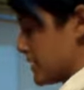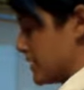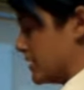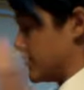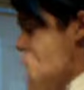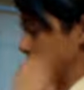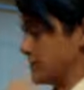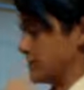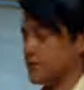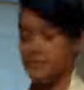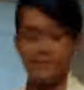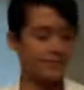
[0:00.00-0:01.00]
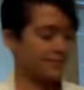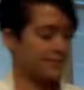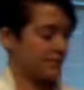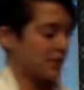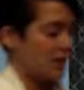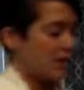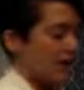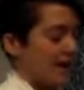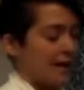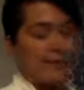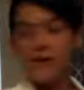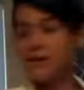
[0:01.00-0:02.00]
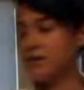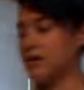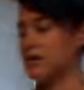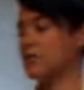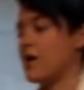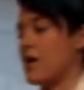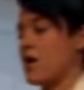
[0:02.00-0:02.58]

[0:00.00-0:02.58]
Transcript: All right. And I'm going to leave